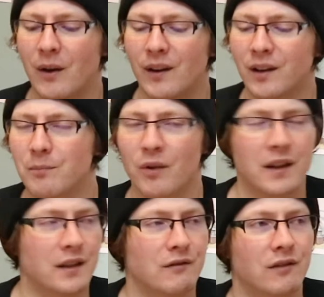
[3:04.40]
I'm going to
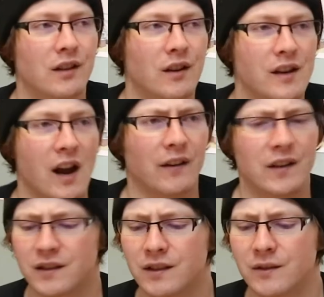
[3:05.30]
break this video down
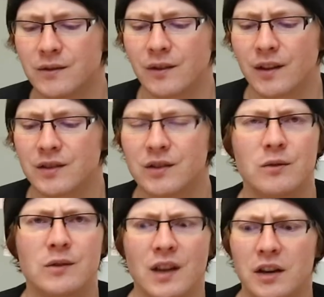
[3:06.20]
into like
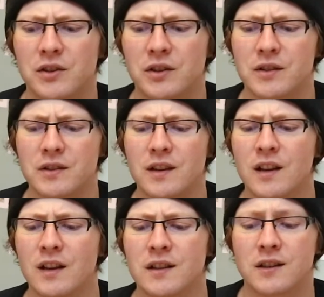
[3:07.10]
two sections.
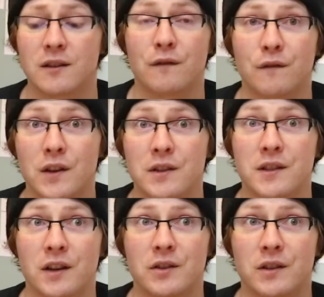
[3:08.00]
So the first
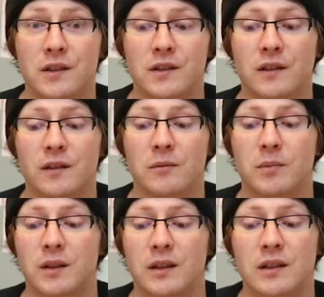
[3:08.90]
section is going to
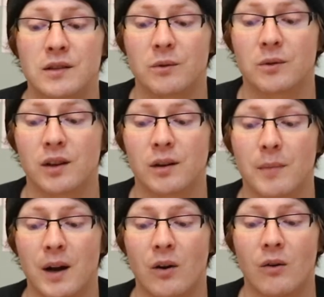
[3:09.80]
be talking
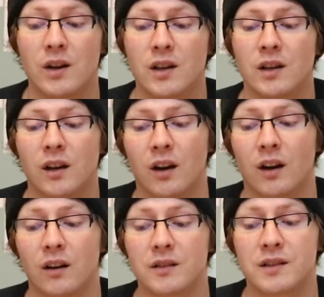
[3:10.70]
about
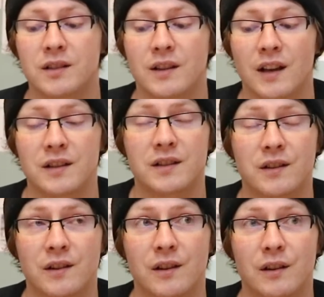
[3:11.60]
art that
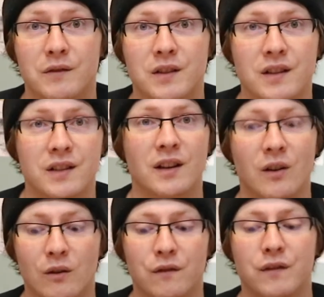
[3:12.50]
serves the
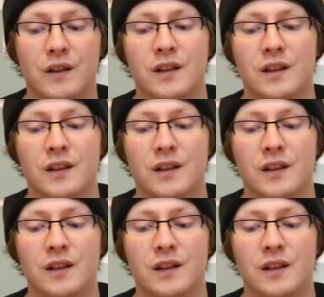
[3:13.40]
self.